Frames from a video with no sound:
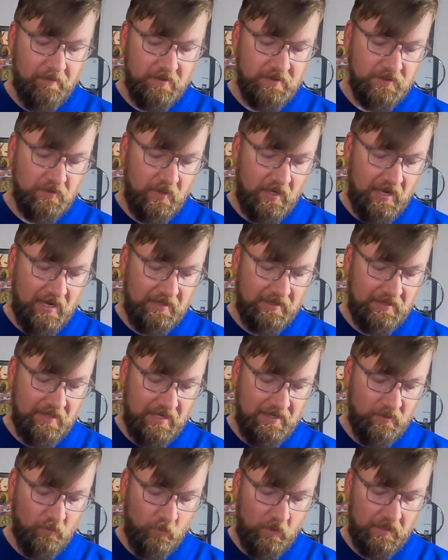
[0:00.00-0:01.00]
So I
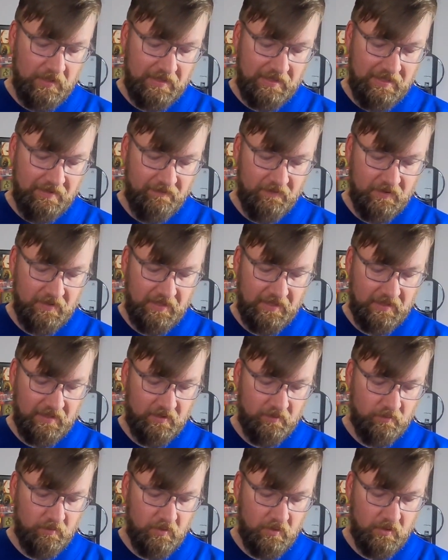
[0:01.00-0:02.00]
didn't want to give it like
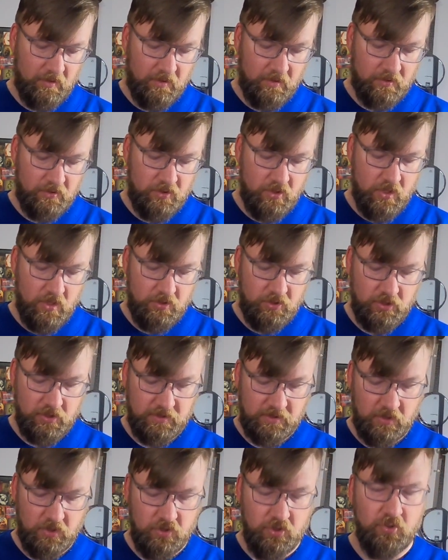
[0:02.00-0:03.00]

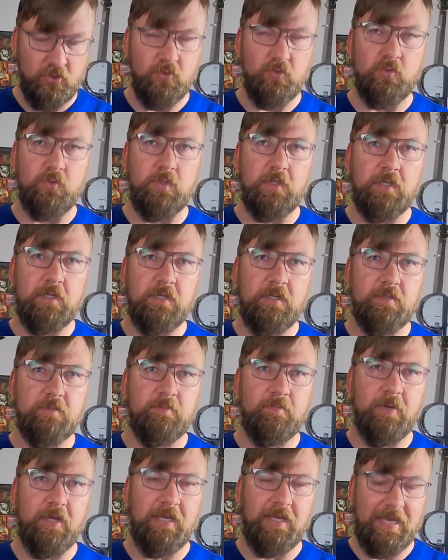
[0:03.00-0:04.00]
just a 2,
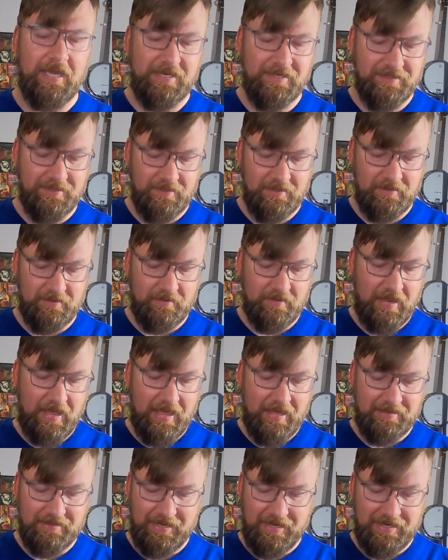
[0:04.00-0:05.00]
but
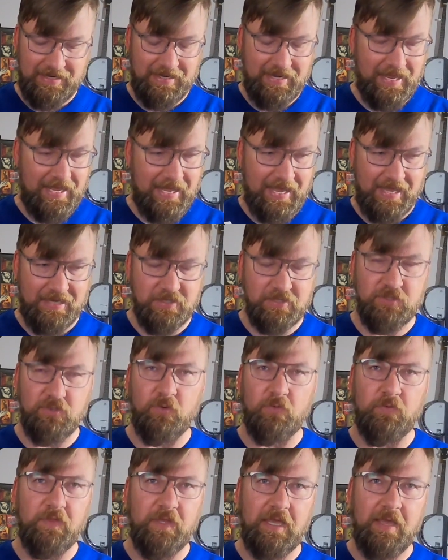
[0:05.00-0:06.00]
day to day, I just
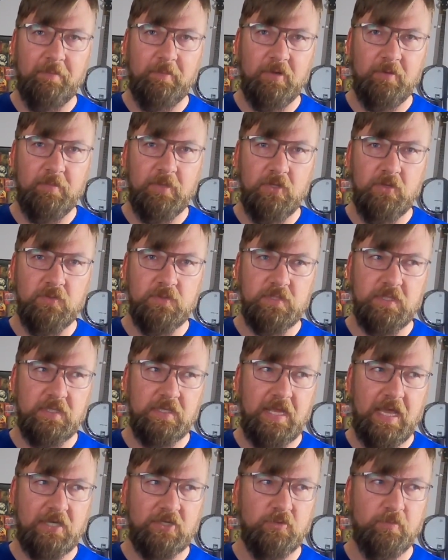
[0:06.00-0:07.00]
don't think I'm going to be using the
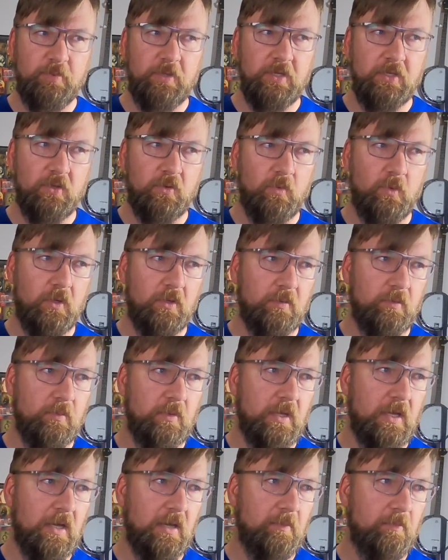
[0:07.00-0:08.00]
Naturepedic one
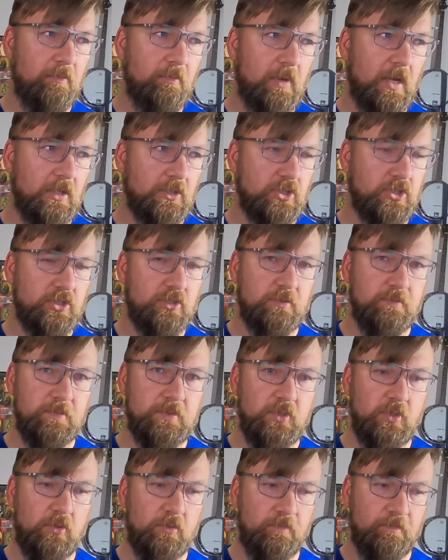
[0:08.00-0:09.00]
much.
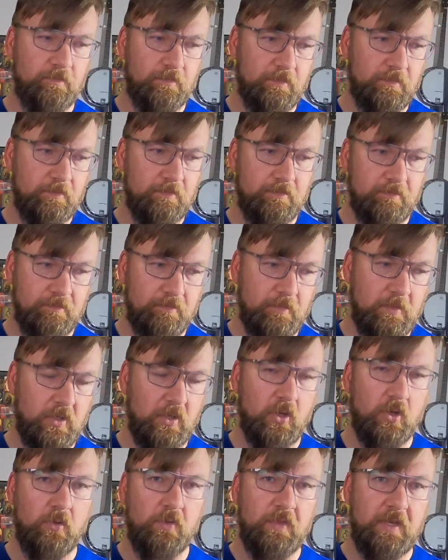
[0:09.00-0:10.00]
So there
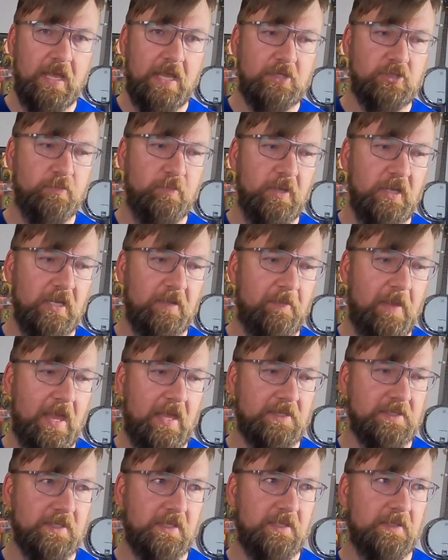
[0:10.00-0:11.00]
you go, the Naturepedic
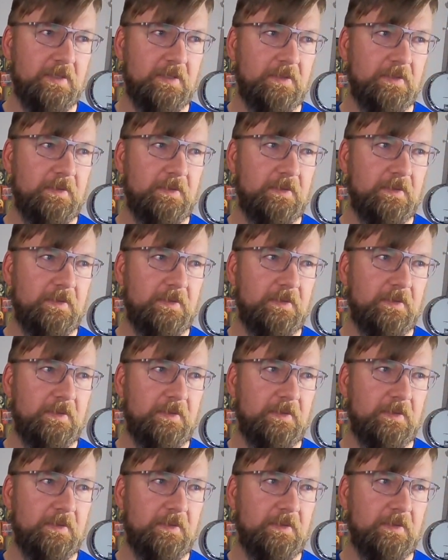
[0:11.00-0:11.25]
mask.